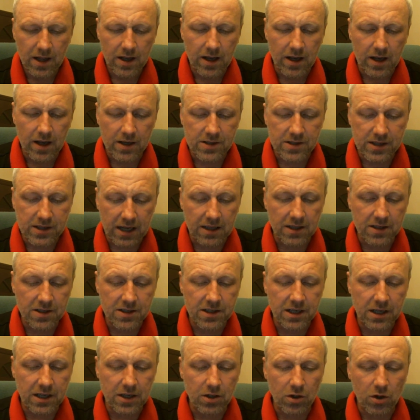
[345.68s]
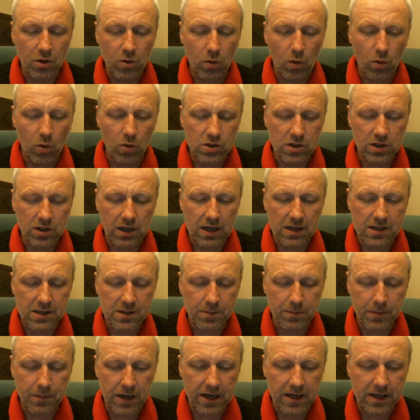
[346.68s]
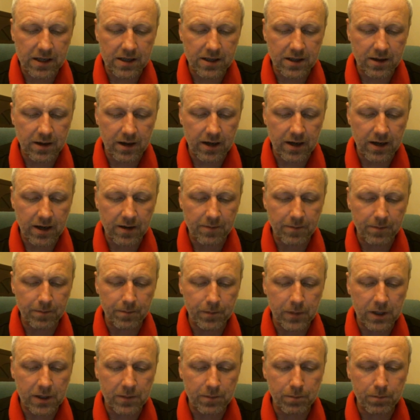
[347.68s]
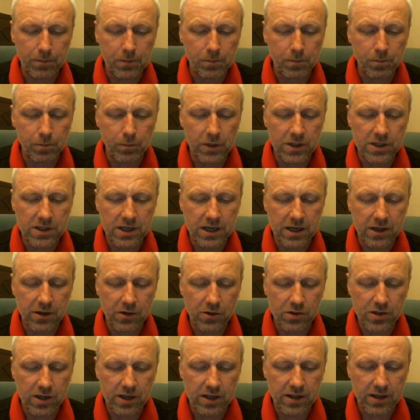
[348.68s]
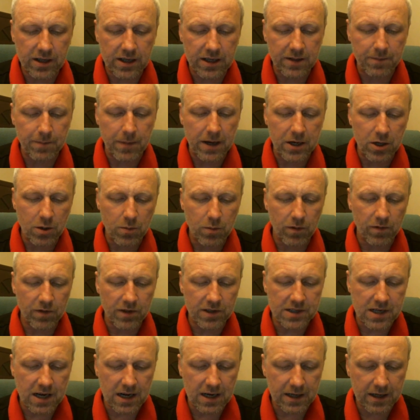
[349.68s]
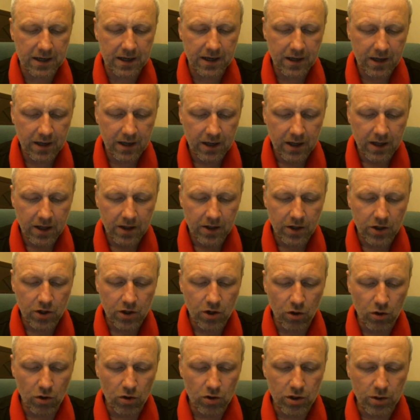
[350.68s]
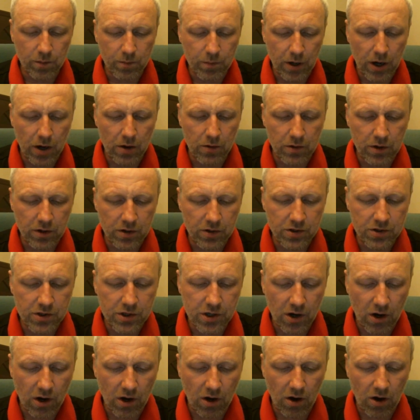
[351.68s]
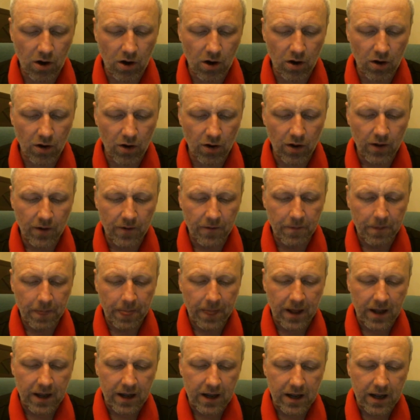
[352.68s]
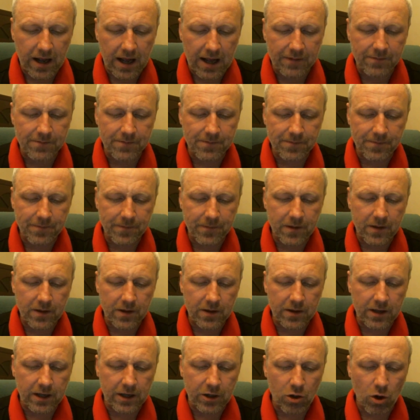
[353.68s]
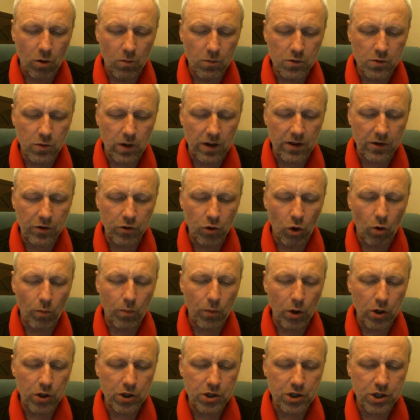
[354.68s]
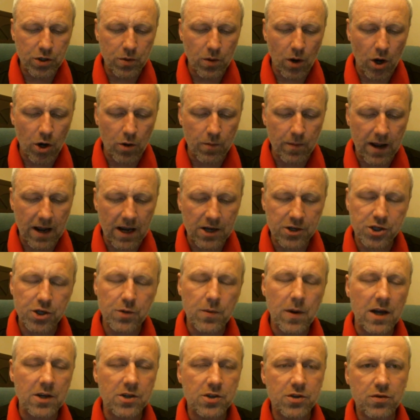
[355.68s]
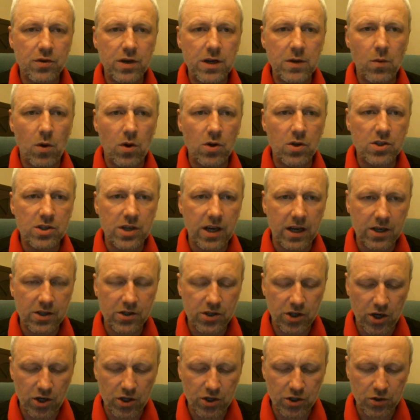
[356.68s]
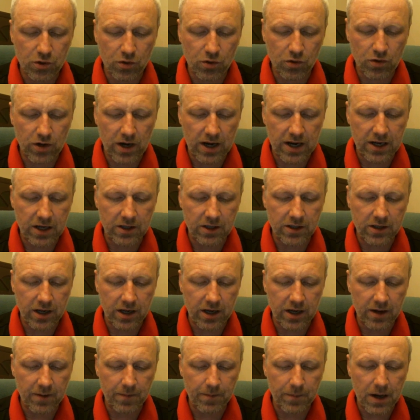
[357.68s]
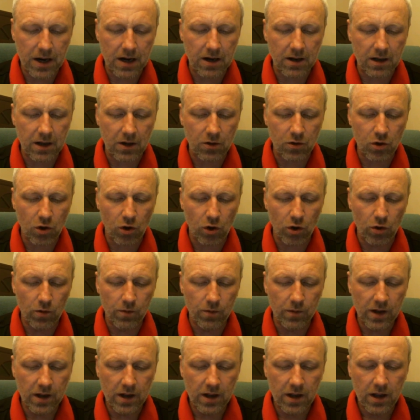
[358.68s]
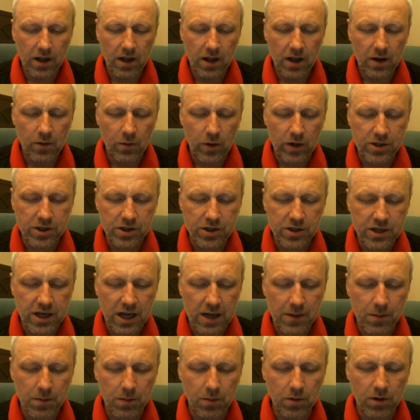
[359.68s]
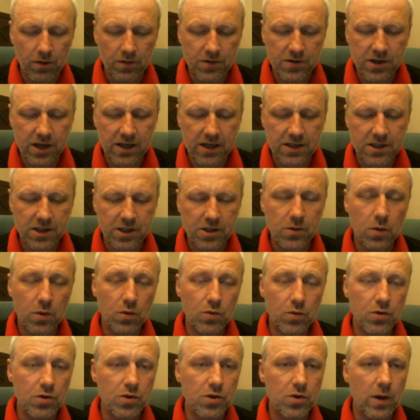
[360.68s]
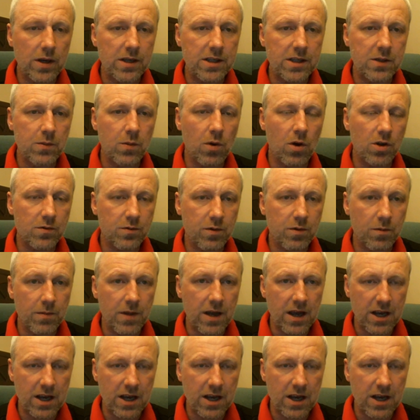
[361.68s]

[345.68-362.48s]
stainless steel and quartz glass made materials in the makeup of the tank. The coil components are, it comes with a 0.2 ohm SUS 316 surgical grade parallel coil, which is capable of 60 to 120 watts from their